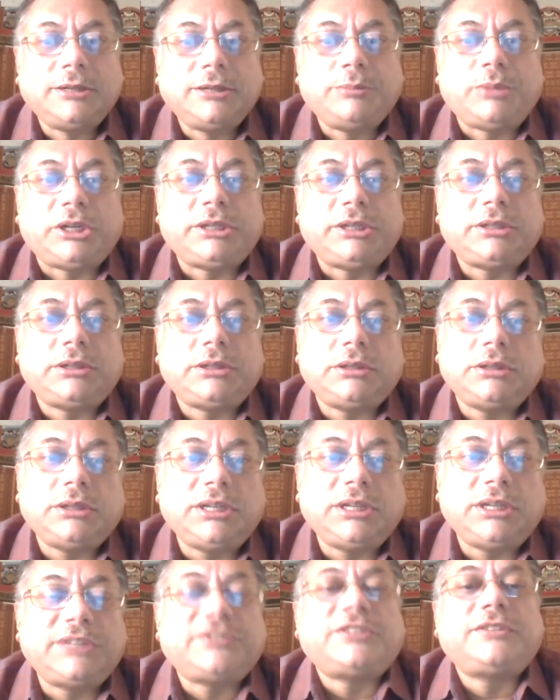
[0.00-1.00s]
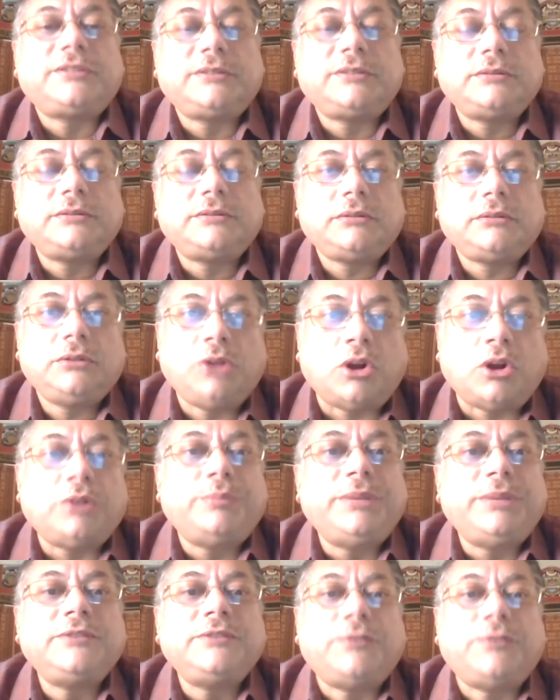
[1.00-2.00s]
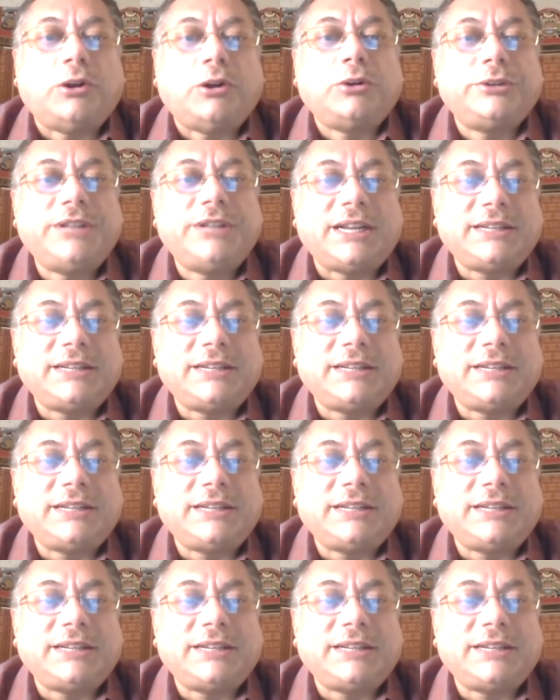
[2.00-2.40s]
but it's not being followed.